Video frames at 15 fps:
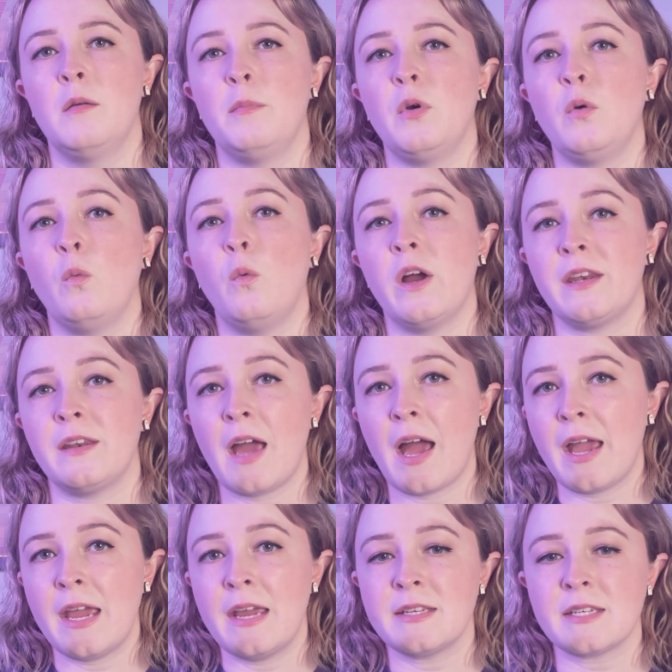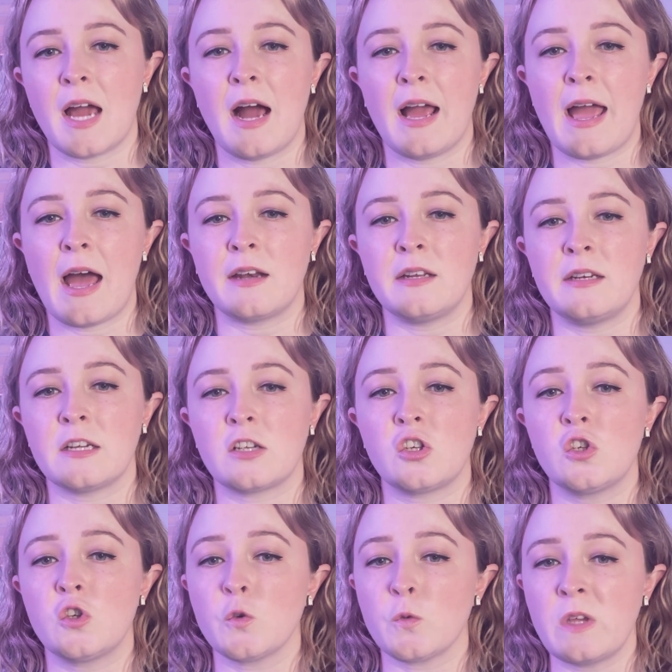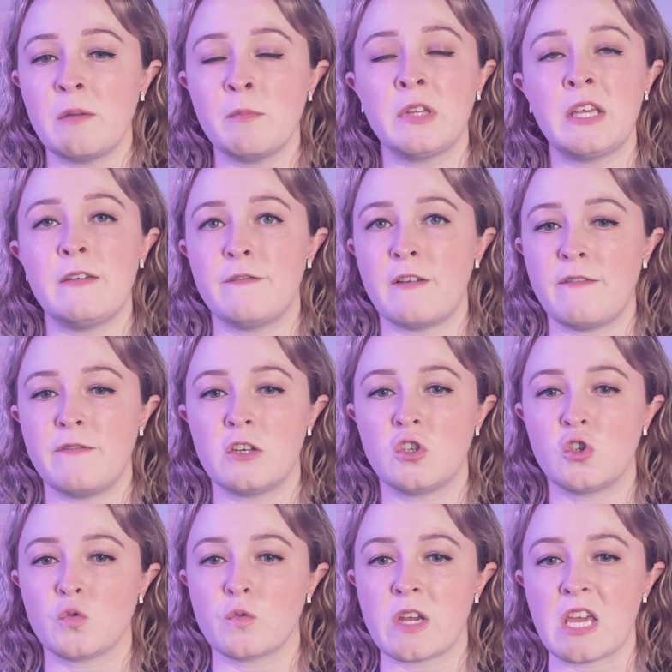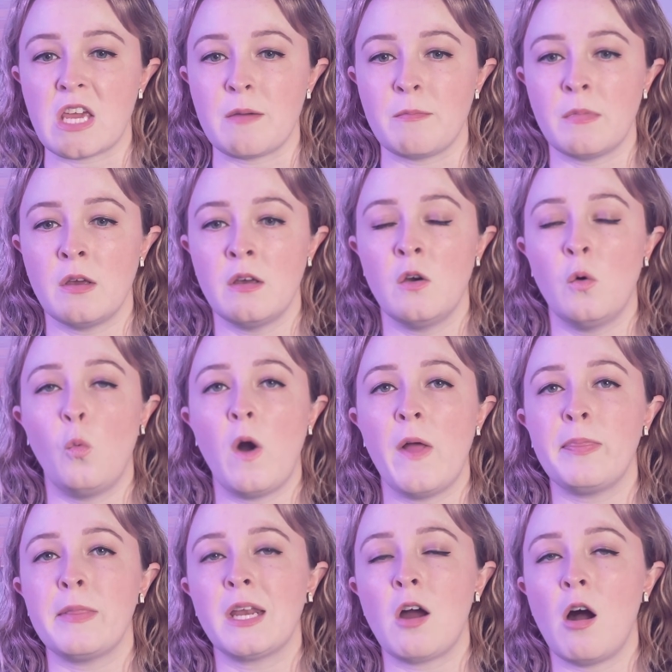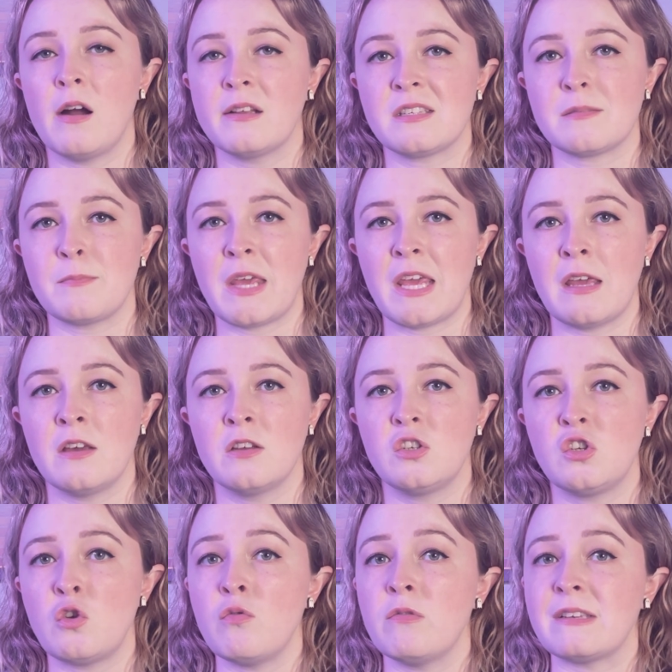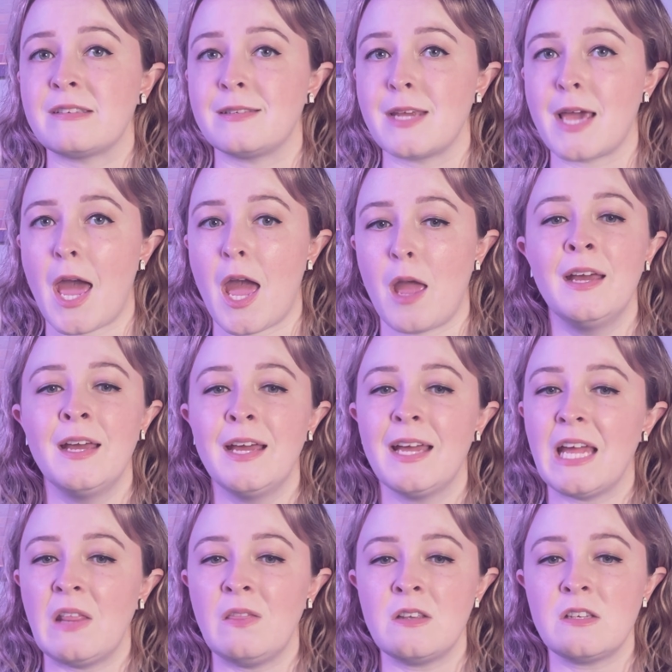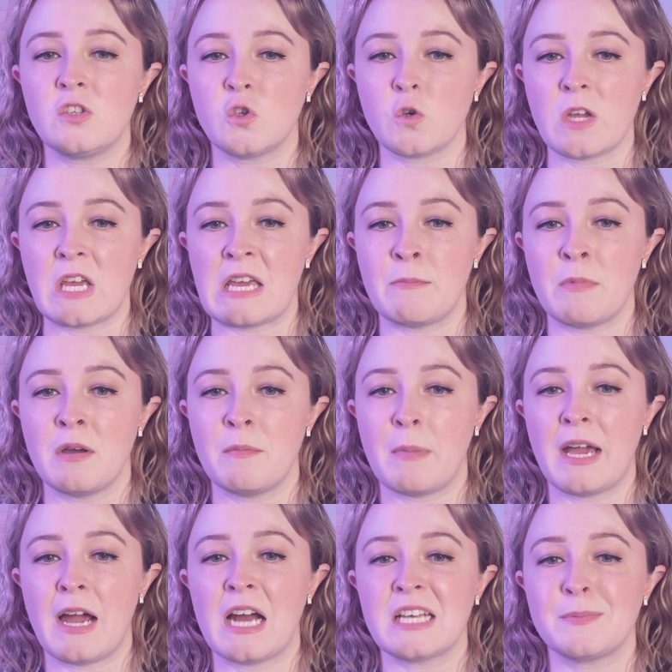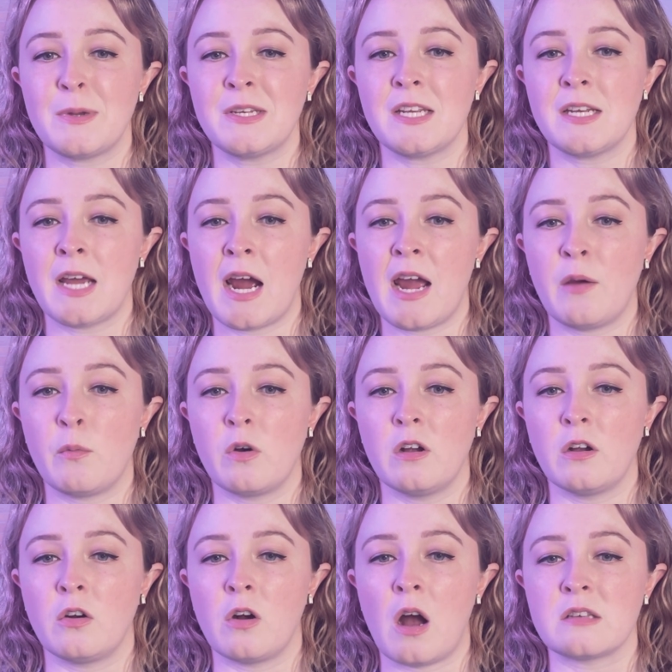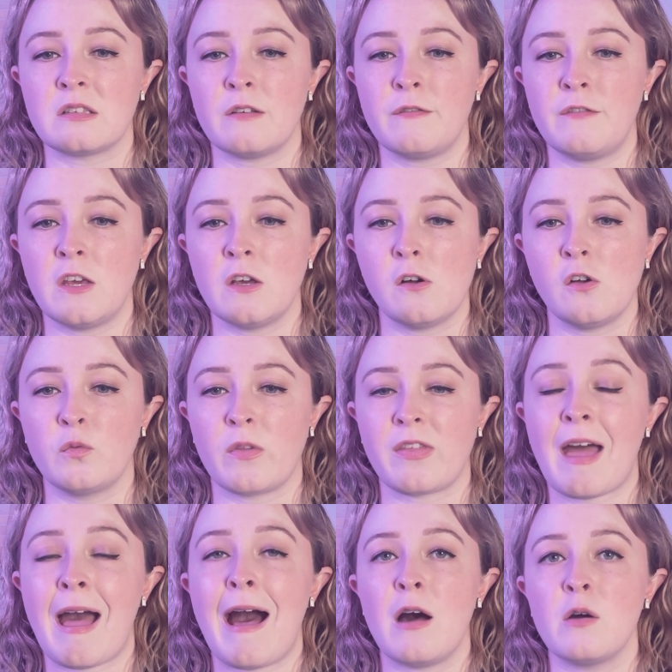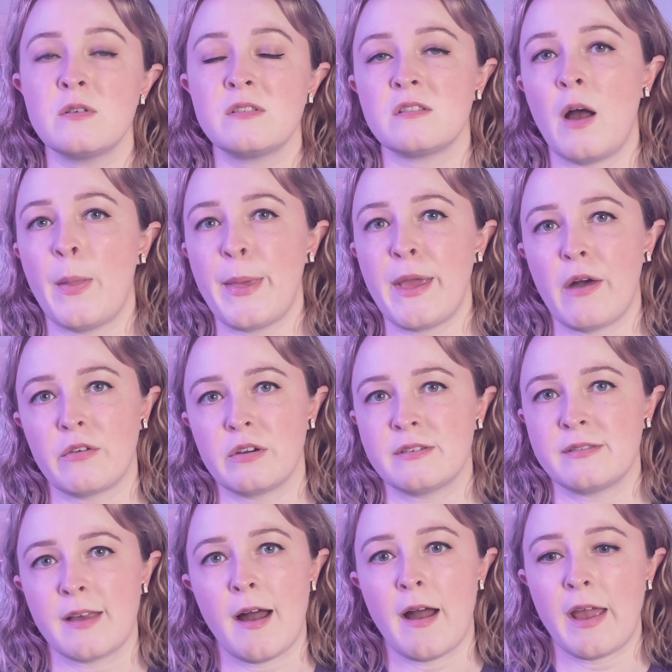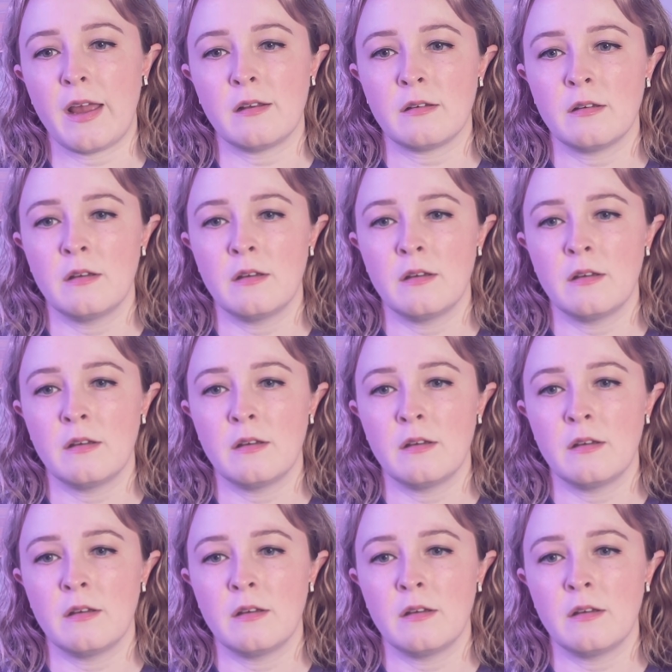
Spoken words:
But one night, I had an extremely vivid dream, one that haunts me to this day. In this dream, my husband and I were across a field with a house on the other side.